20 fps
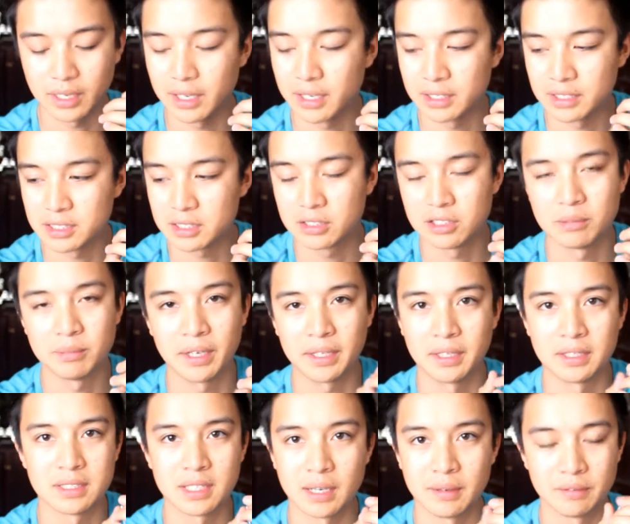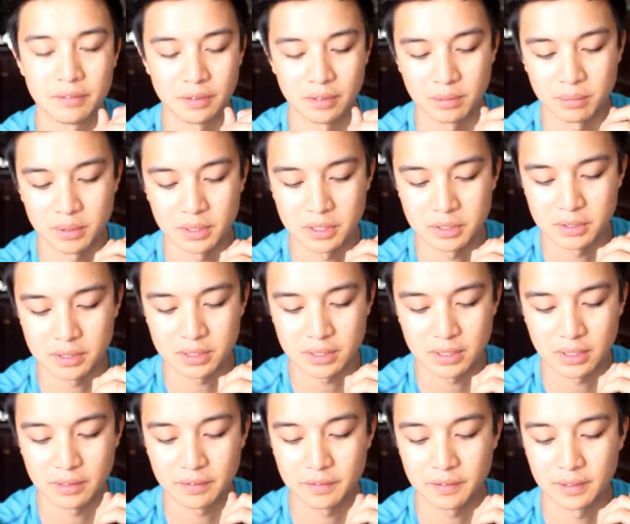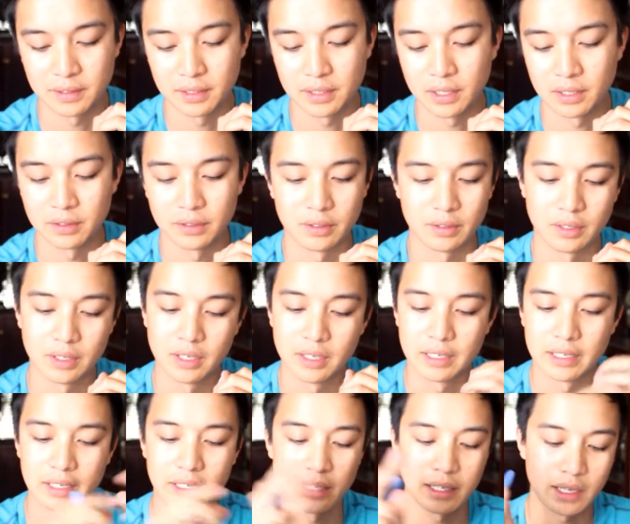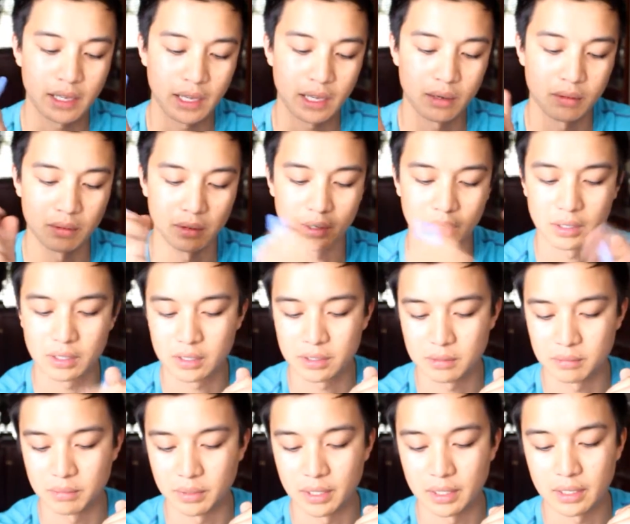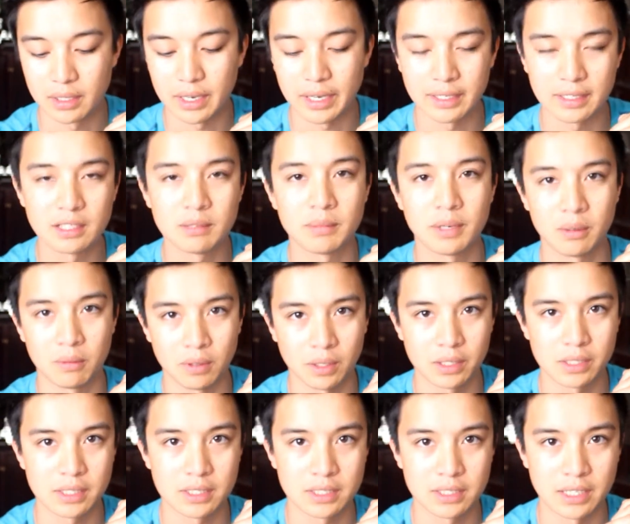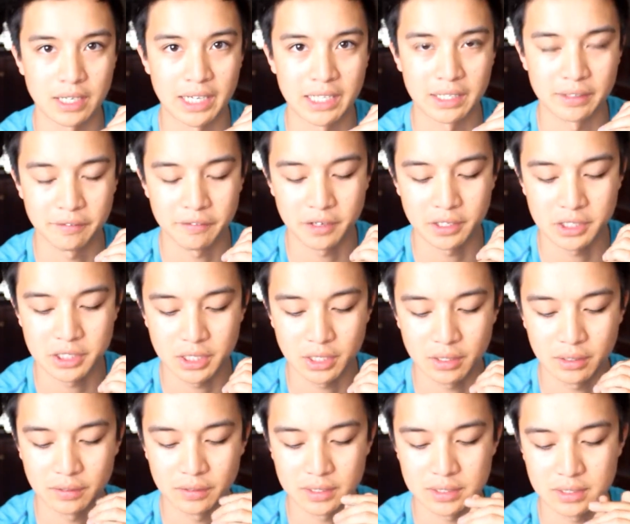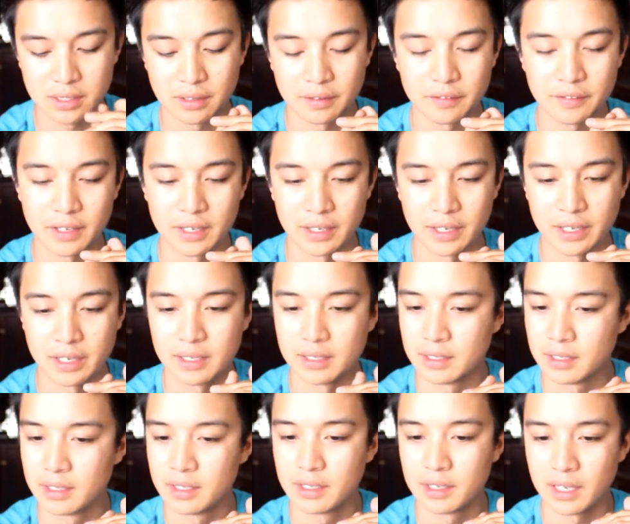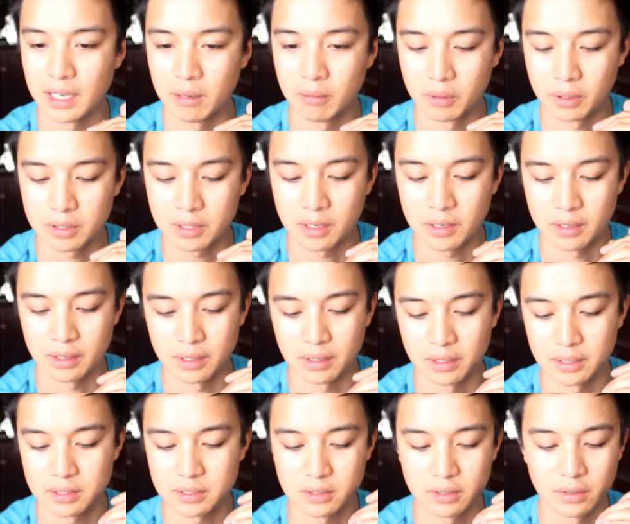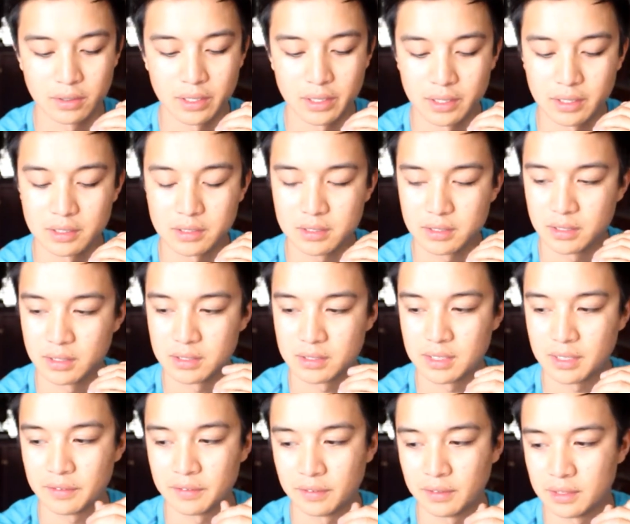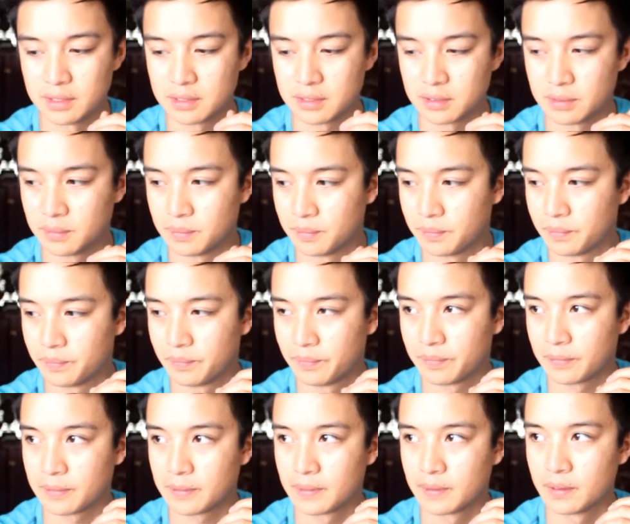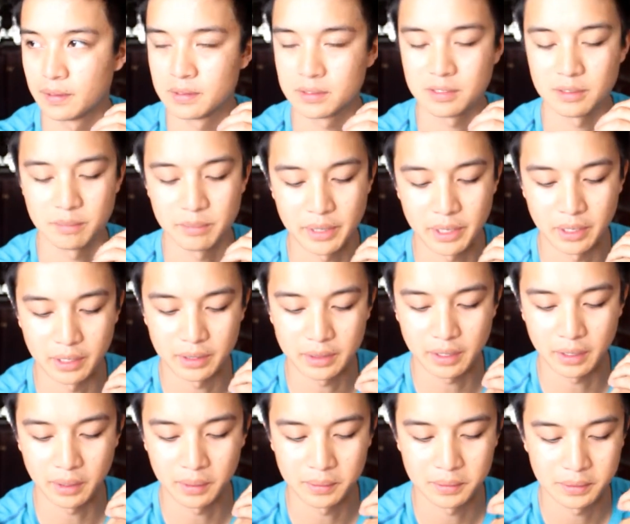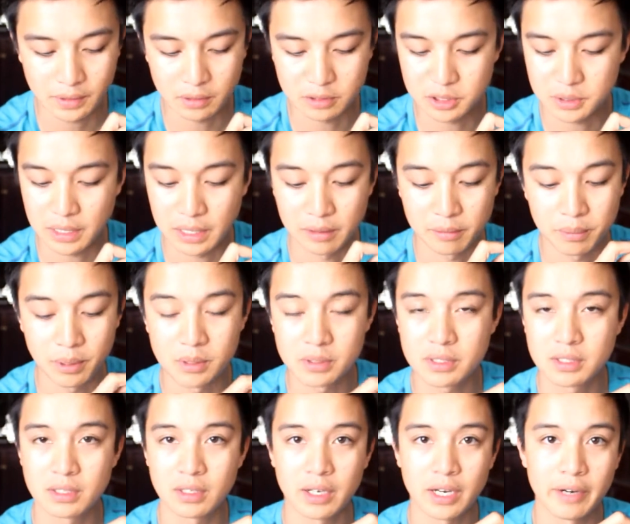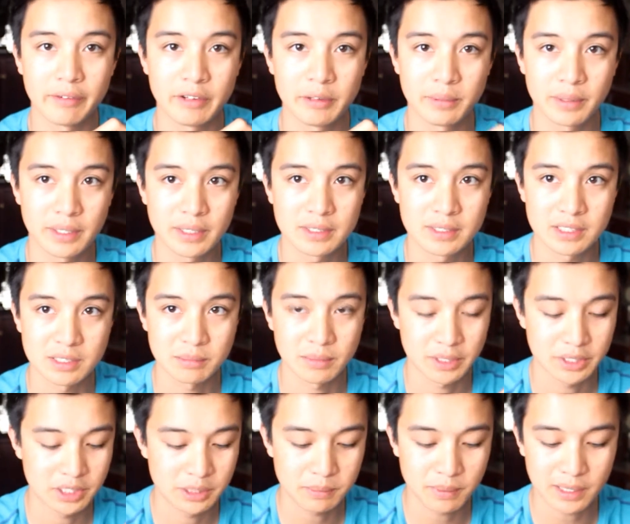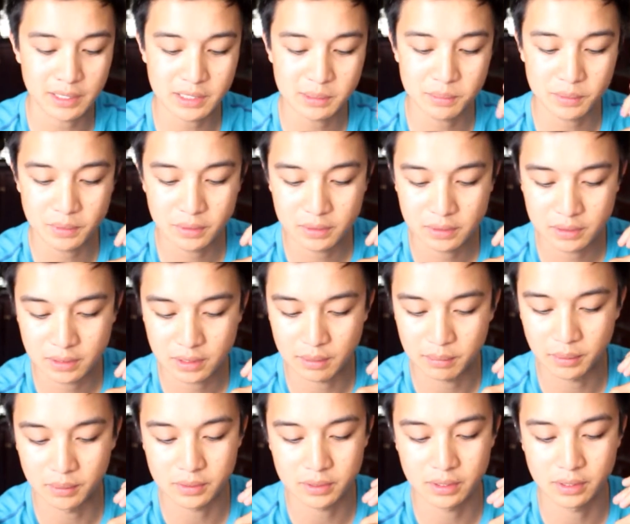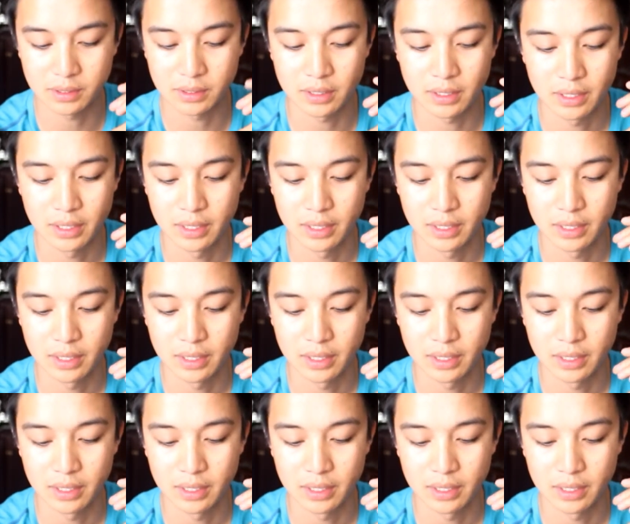just couldn't make the time for the Pinterest stuff and the other A work, but I did my work. I did a fair share of the stuff, and I worked hard on it, so there's definitely some merit there. I posted on everybody's as much as possible. I posted